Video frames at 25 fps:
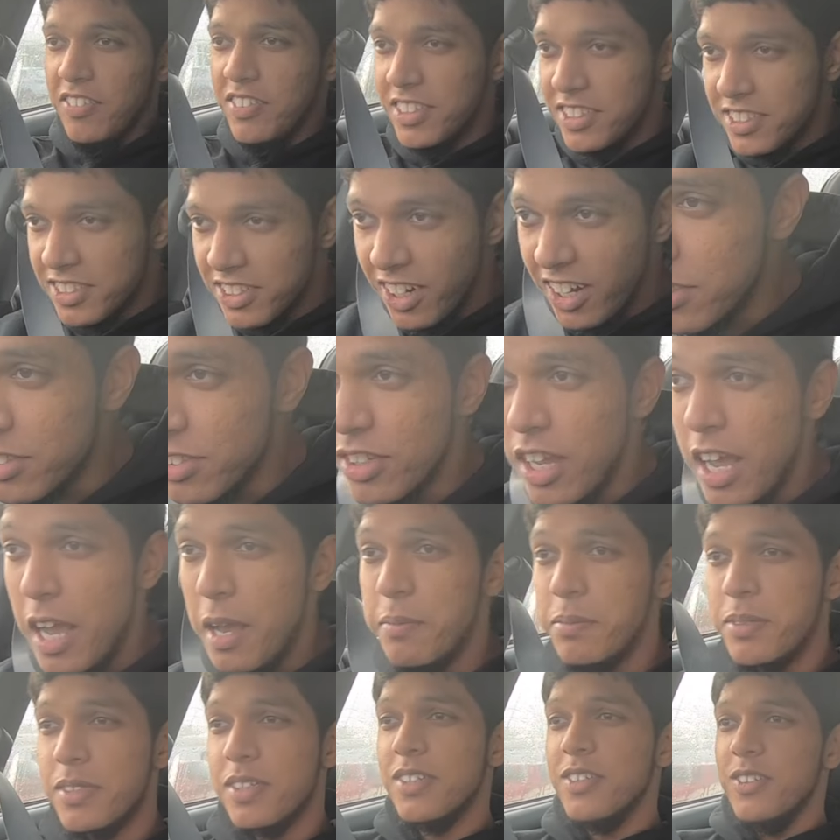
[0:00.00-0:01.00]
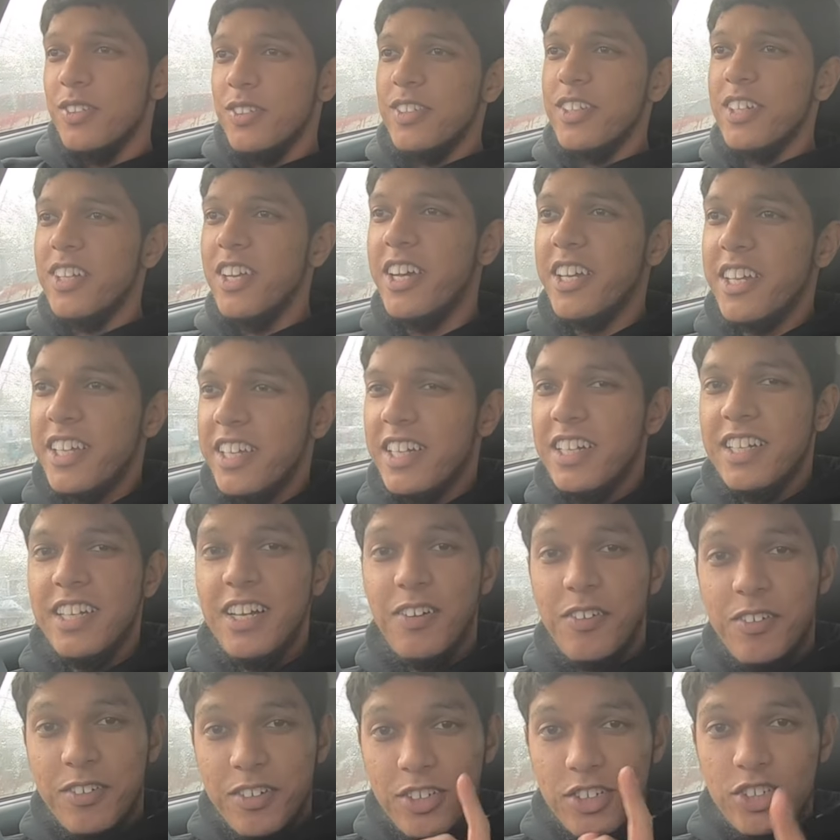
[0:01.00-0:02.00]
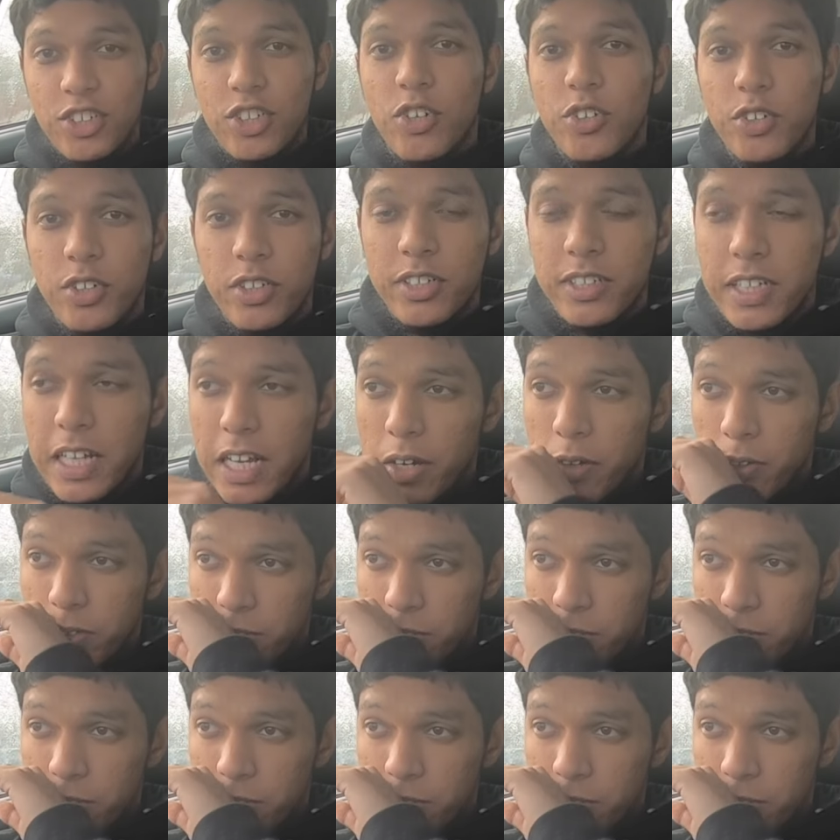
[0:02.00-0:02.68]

this car is an absolute delight, and I'm going to show you now.